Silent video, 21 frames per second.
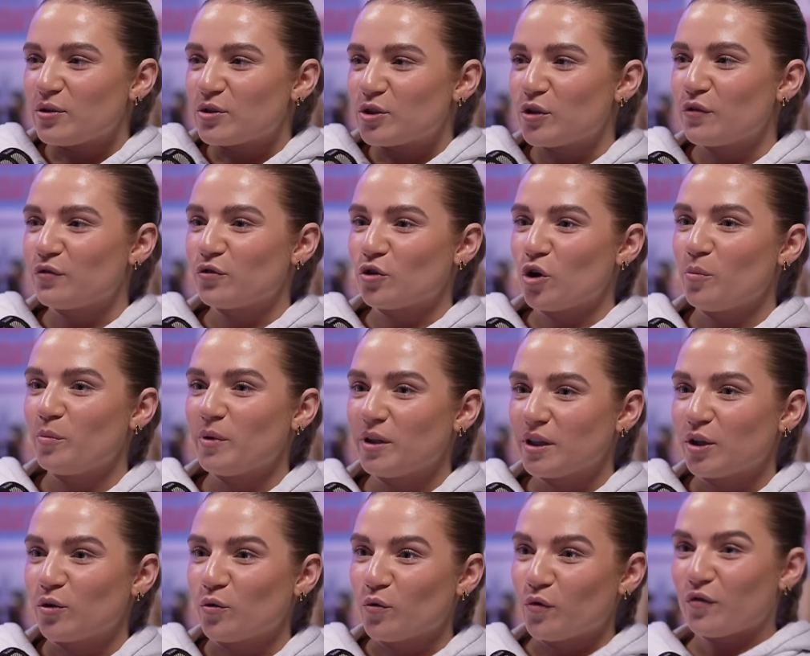So you've not been
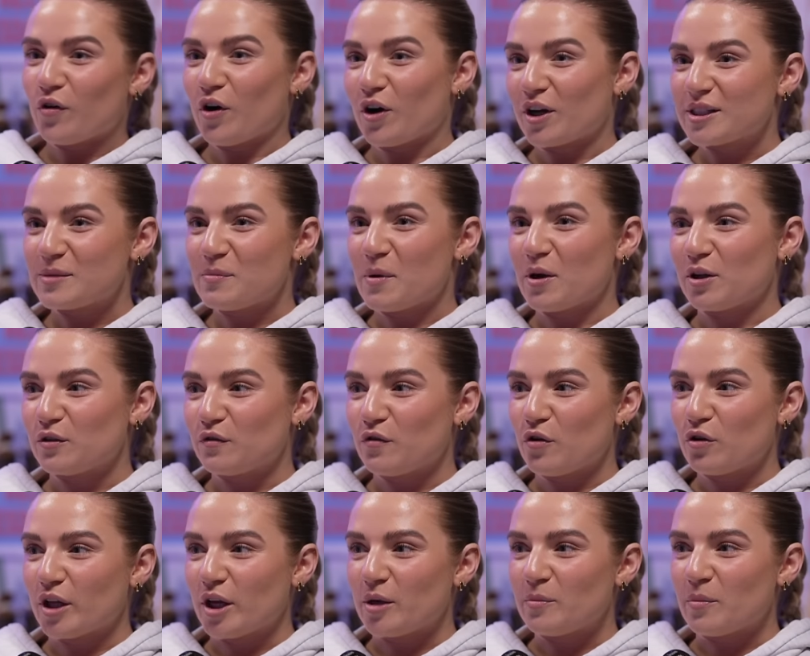like, oh fuck, it's about to
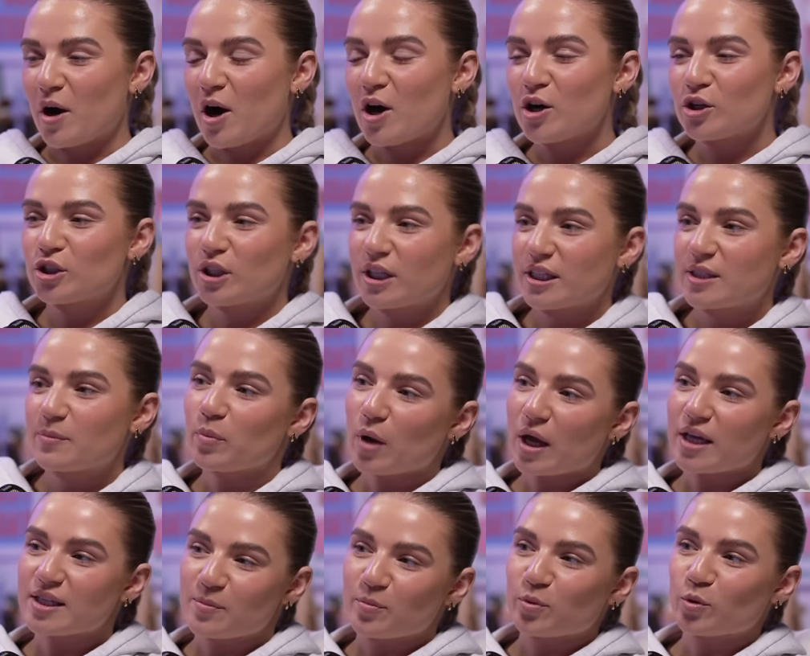fall out, Marsh. Like
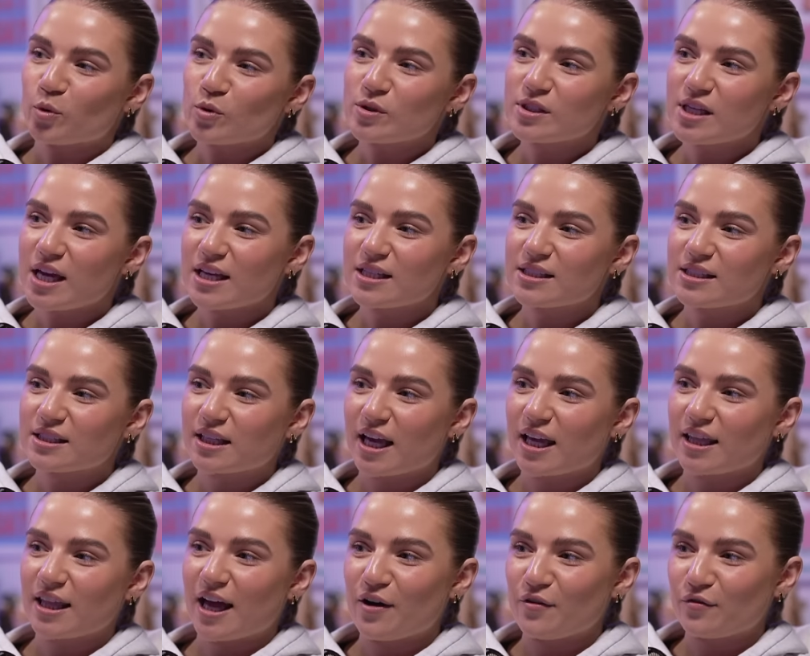it's a process to
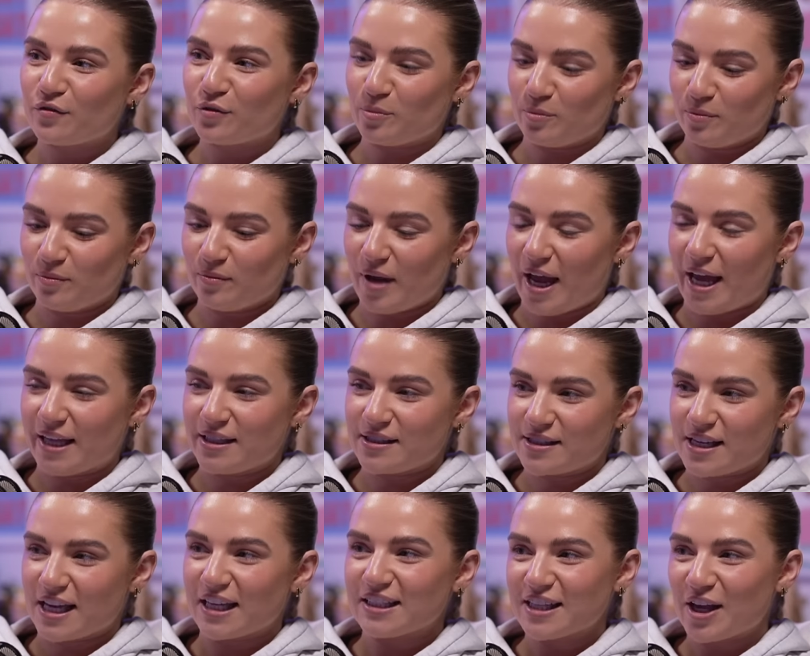get that from
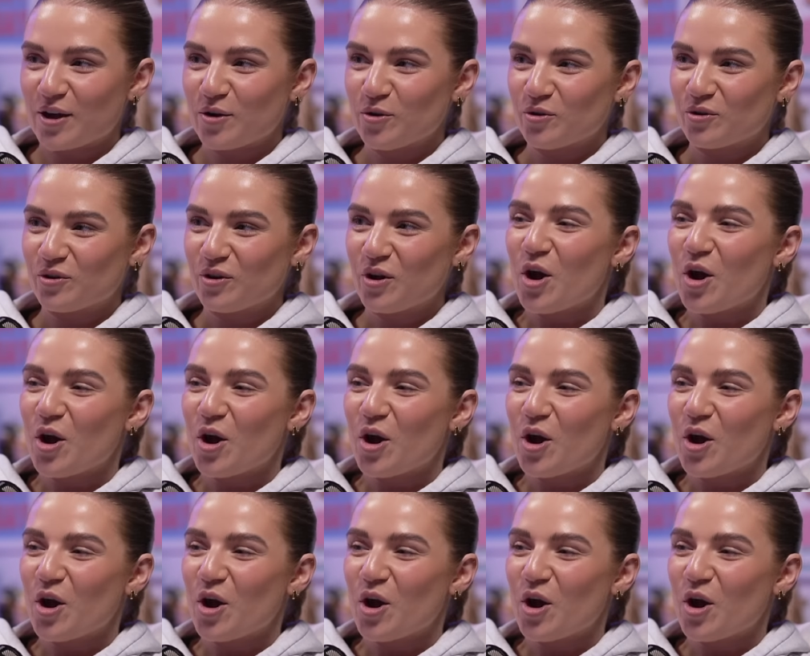inside out.